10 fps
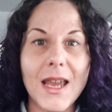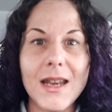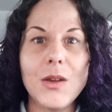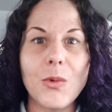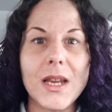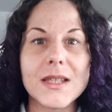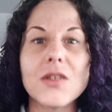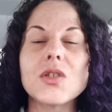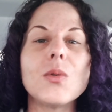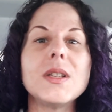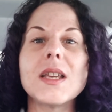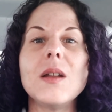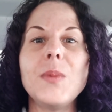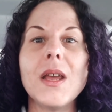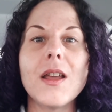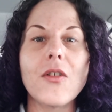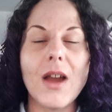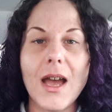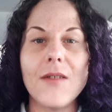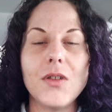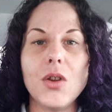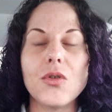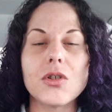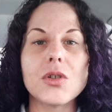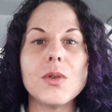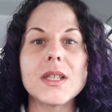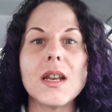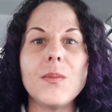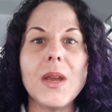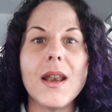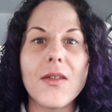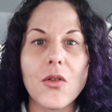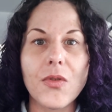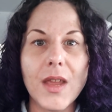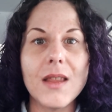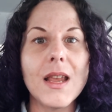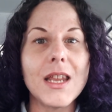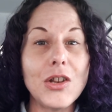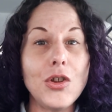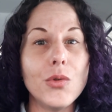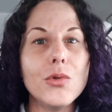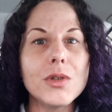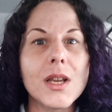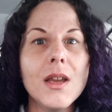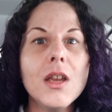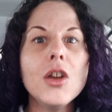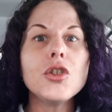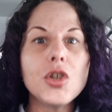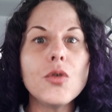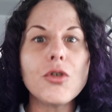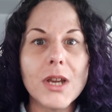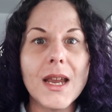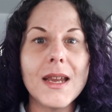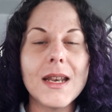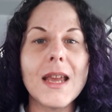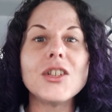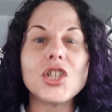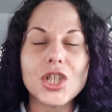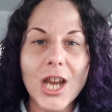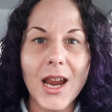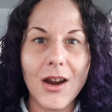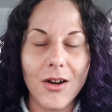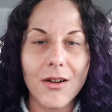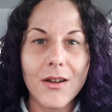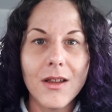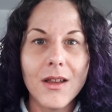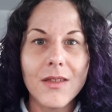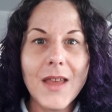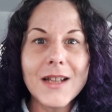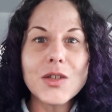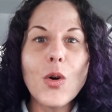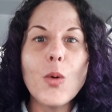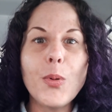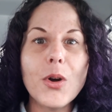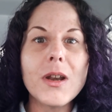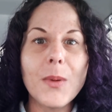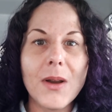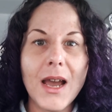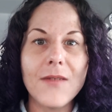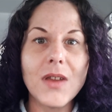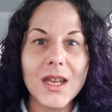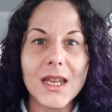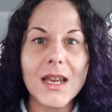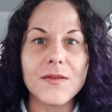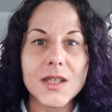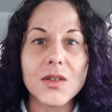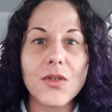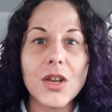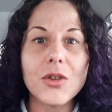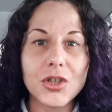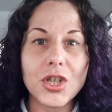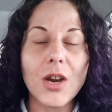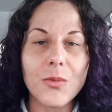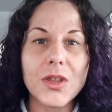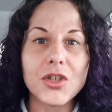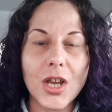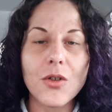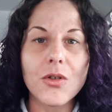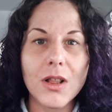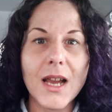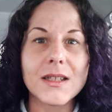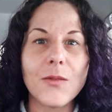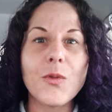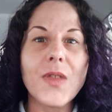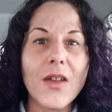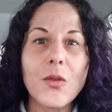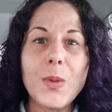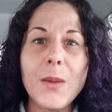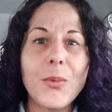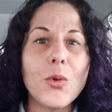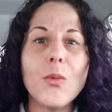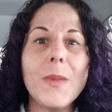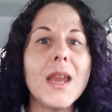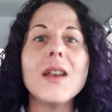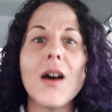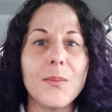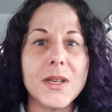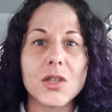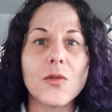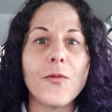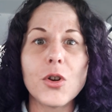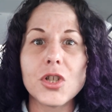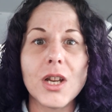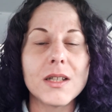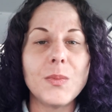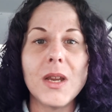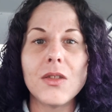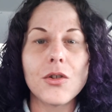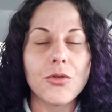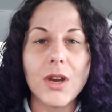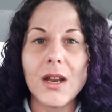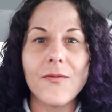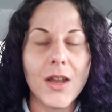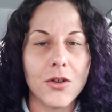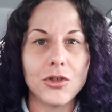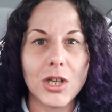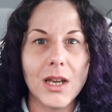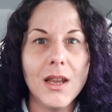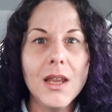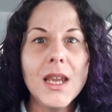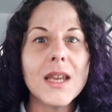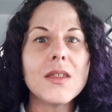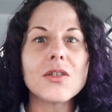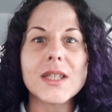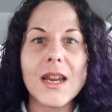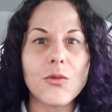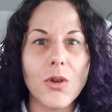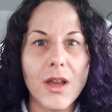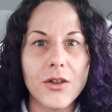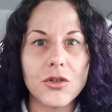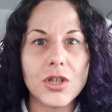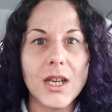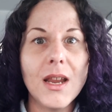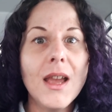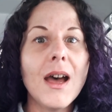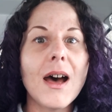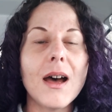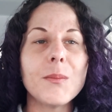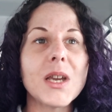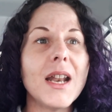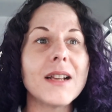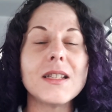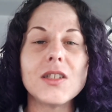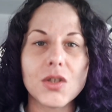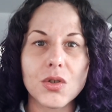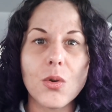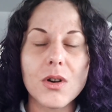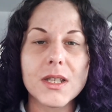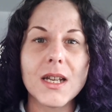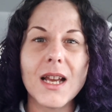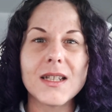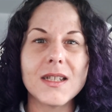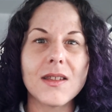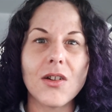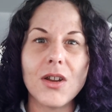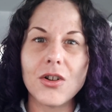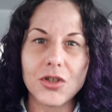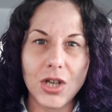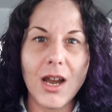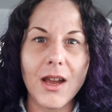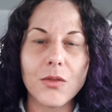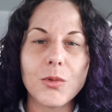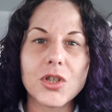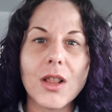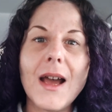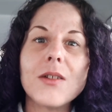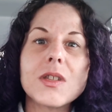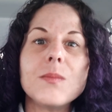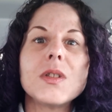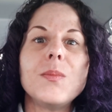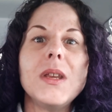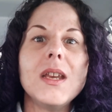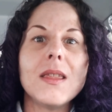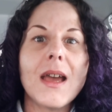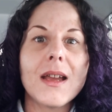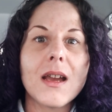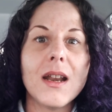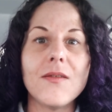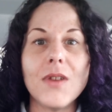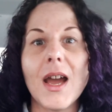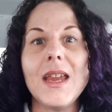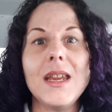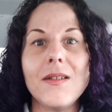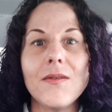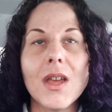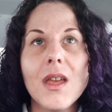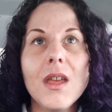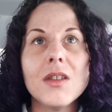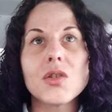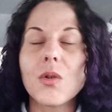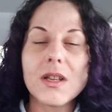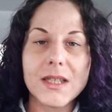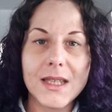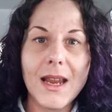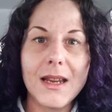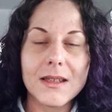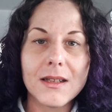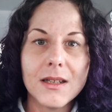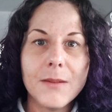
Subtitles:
anyways. There's always going to be another avenue. There's always going to be another thing they can use to create and share. That's the whole point about having gifts, so that you could share with the general collective, with other people who may not be so fortunate to be in their creative energy, in their sacral energy, connected to source, connected to their inner child, which allows them to be in that kind of naive sort of state.